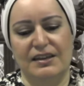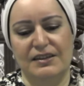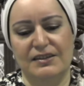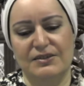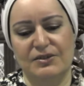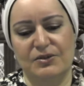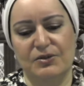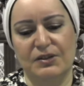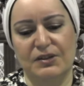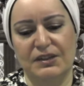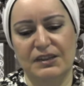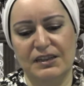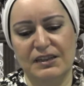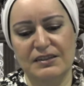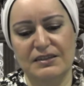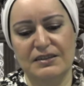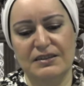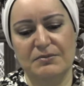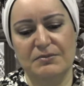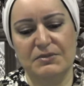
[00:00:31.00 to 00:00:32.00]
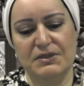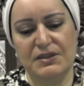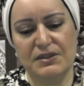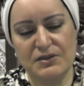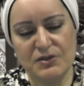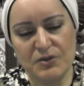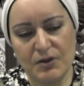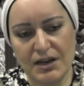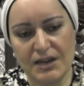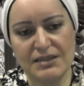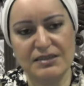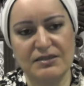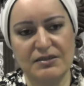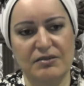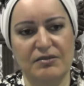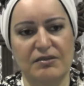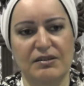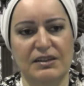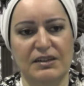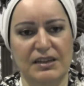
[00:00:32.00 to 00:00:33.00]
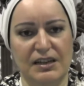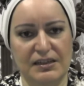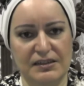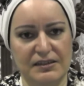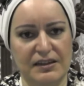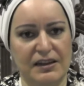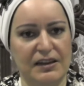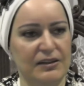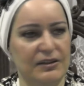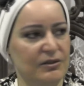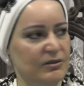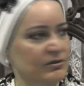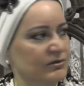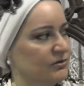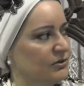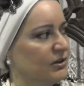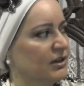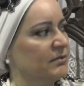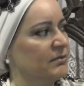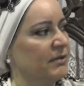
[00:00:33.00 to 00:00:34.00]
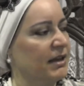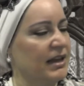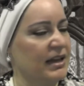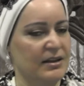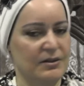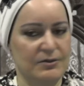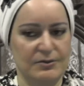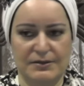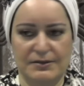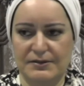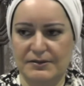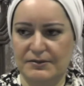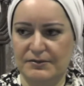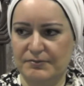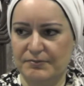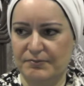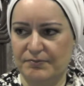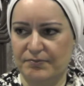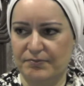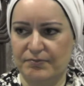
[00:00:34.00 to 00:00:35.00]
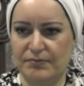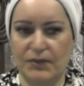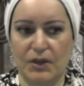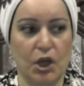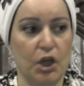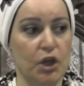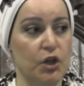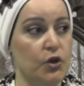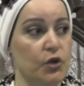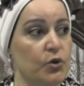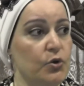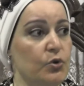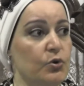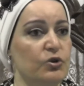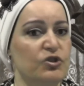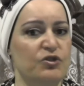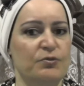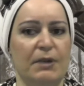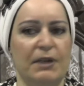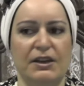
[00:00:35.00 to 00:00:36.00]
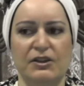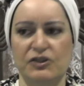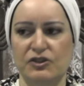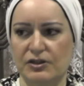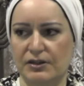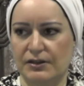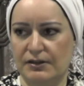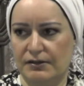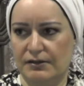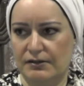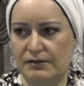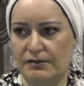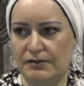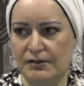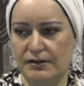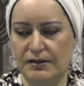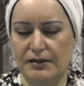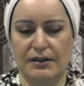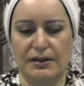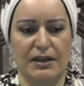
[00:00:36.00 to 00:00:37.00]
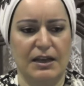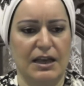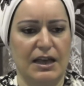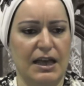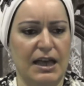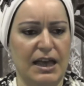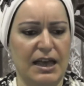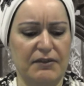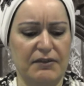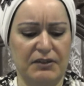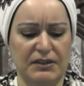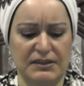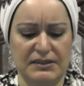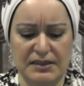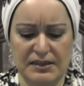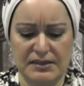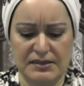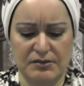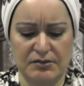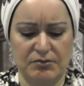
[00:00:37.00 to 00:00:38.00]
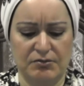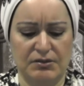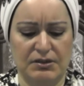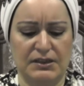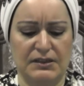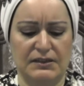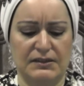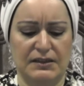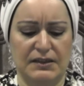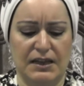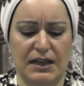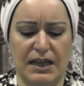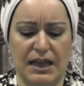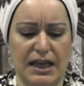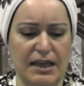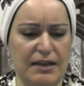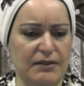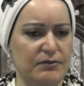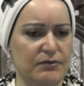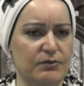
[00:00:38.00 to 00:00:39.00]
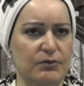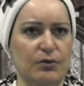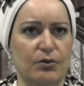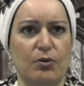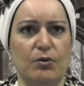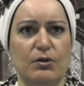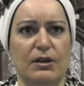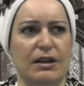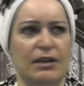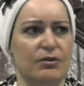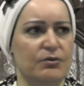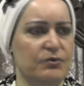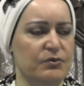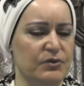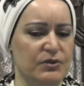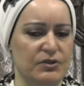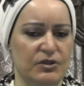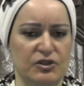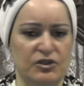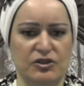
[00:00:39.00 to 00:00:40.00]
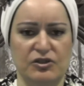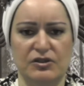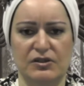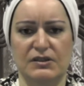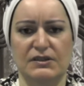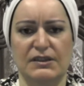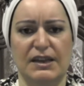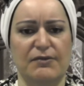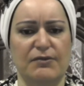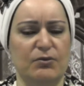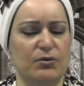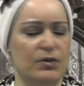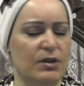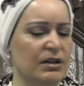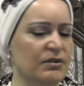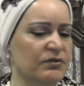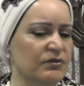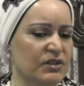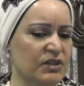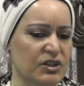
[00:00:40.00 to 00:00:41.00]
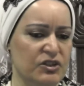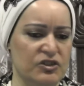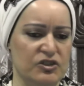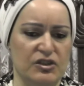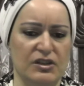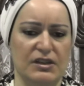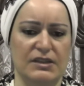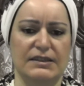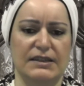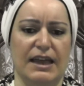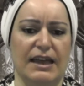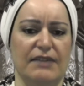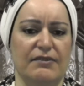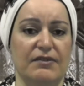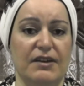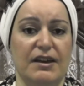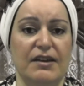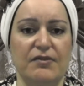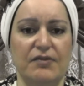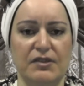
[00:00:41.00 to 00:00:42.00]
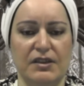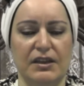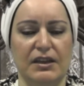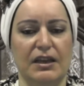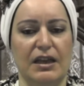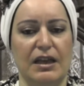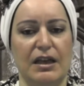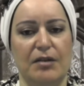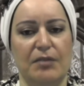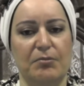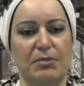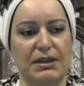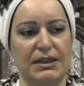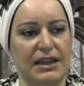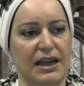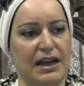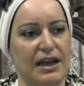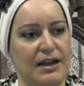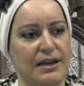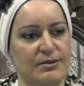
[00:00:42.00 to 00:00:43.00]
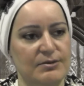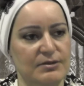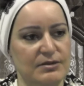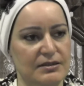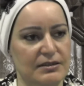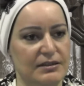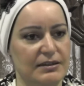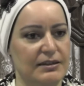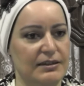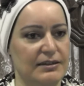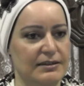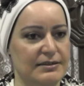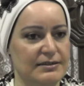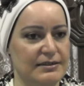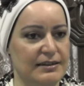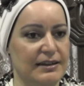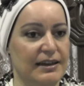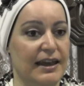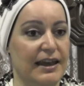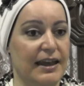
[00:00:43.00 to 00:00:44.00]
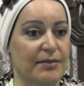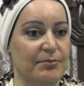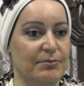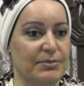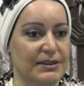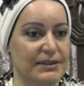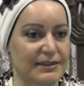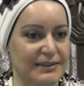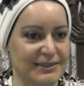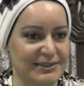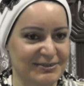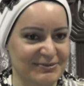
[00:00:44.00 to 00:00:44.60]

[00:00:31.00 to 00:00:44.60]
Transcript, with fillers: So he tells him, since you asked already, I'll tell you. Look at my house. A huge mansion. I have accessories. I have all kind of furniture. I have all kind of gadgets. I have everything. But the house is empty.